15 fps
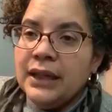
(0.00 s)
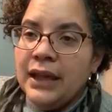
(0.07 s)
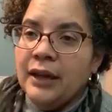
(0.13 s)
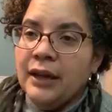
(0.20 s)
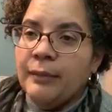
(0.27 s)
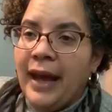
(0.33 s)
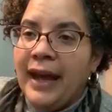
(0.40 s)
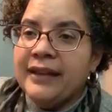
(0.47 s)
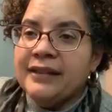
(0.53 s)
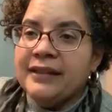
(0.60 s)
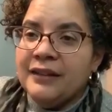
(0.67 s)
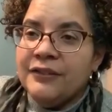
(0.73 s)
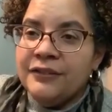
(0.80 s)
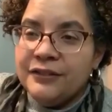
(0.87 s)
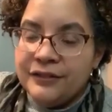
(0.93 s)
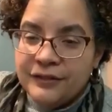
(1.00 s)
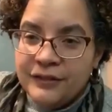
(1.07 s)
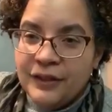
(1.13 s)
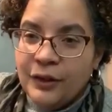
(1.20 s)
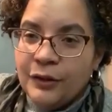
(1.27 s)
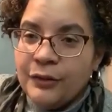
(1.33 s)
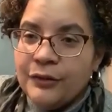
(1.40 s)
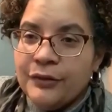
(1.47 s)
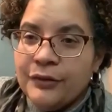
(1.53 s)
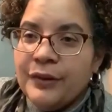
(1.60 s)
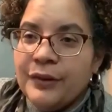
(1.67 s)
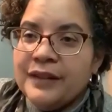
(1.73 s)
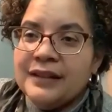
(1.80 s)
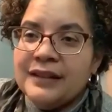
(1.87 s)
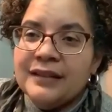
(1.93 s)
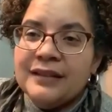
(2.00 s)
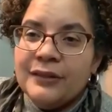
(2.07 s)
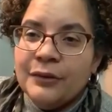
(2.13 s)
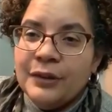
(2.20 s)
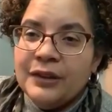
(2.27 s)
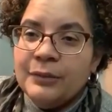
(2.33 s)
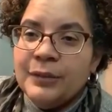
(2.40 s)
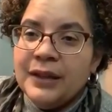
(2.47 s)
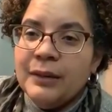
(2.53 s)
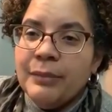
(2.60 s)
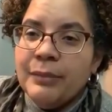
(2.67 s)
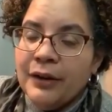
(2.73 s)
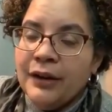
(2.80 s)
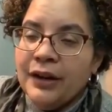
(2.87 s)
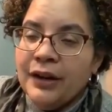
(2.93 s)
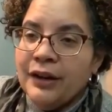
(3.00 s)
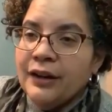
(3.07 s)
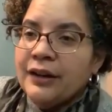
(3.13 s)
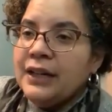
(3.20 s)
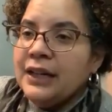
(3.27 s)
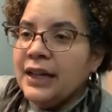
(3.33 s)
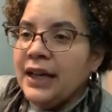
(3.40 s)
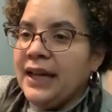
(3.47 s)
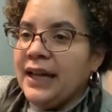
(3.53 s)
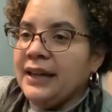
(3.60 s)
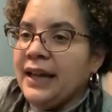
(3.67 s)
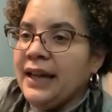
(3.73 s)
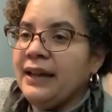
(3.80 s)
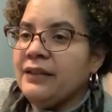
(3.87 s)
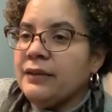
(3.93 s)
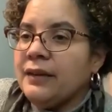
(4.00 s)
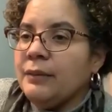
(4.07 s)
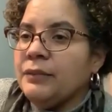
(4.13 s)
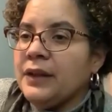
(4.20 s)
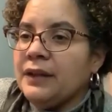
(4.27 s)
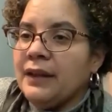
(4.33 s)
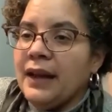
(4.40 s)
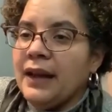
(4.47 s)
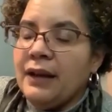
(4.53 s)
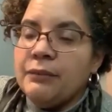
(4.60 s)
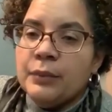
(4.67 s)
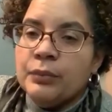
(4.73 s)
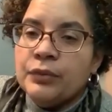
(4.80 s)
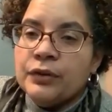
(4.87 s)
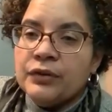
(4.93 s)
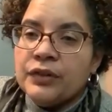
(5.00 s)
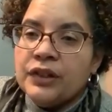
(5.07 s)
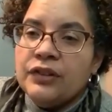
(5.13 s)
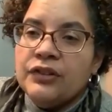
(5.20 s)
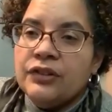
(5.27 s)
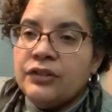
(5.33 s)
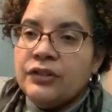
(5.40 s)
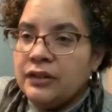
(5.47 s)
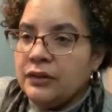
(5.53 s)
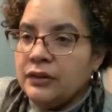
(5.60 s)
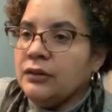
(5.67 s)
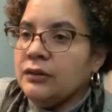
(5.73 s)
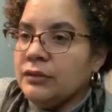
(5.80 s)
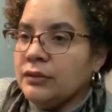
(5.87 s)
as if there wasn't going to be a barrier. And that's something that I've been privileged to